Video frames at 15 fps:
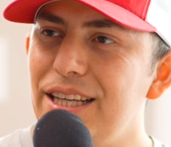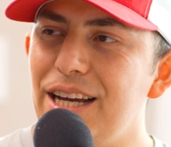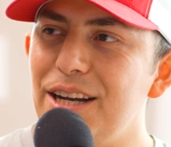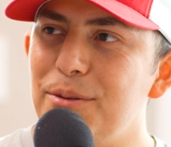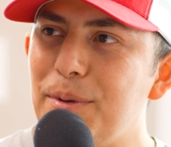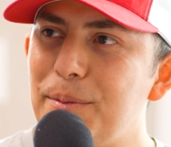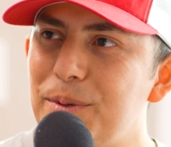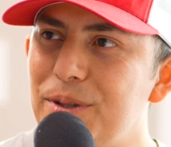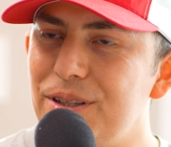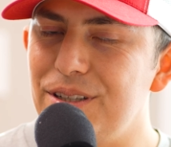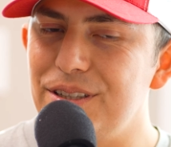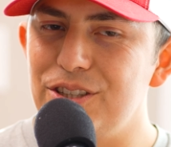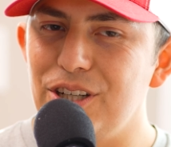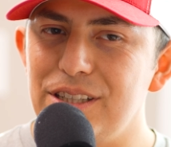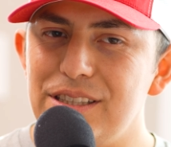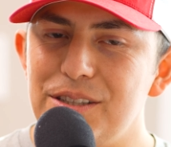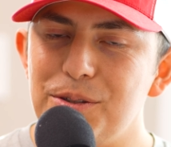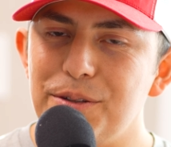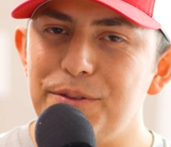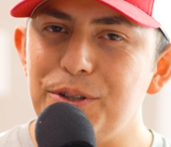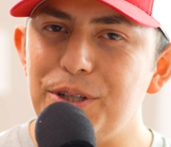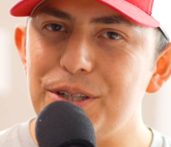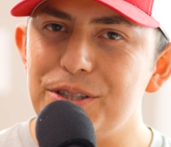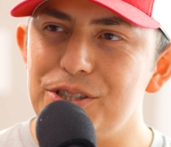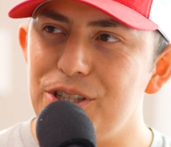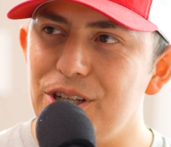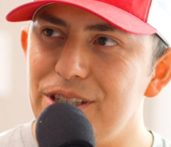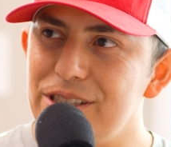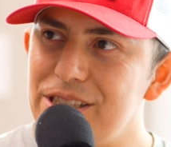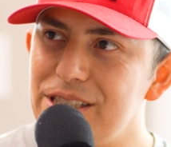Yeah, I remember that. There were a few years
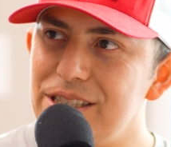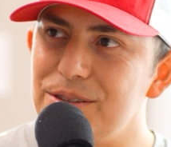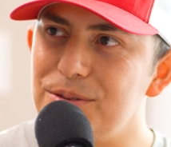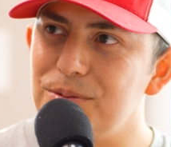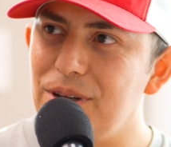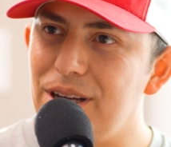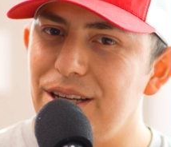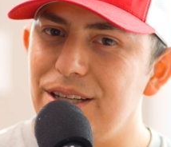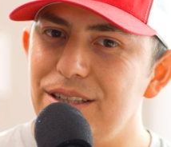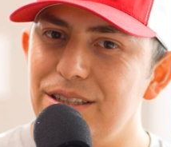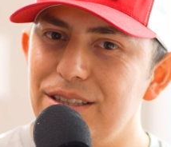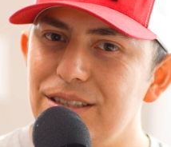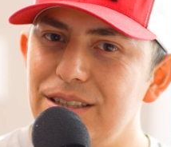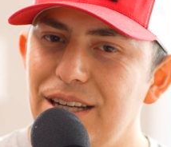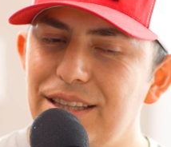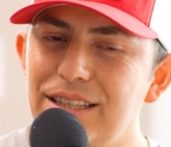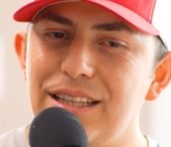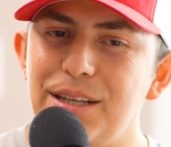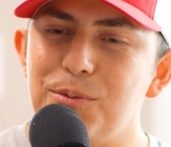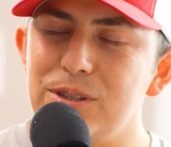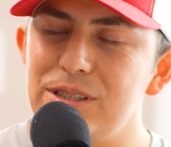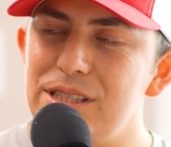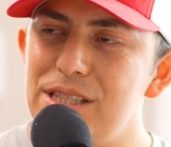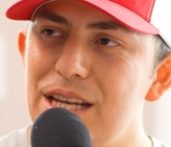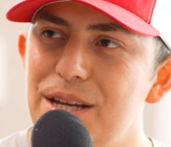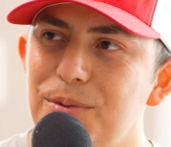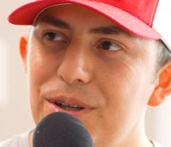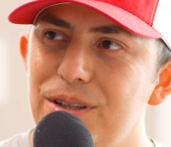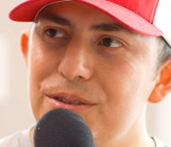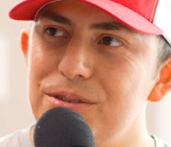Johnson had. I think they won state
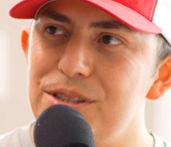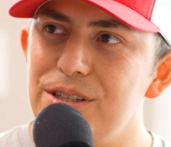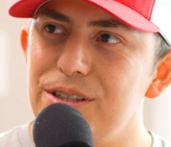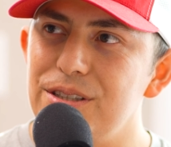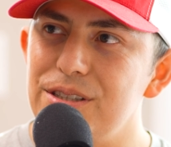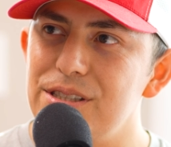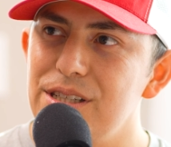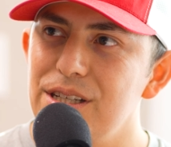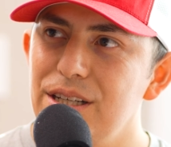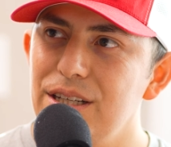one of those years.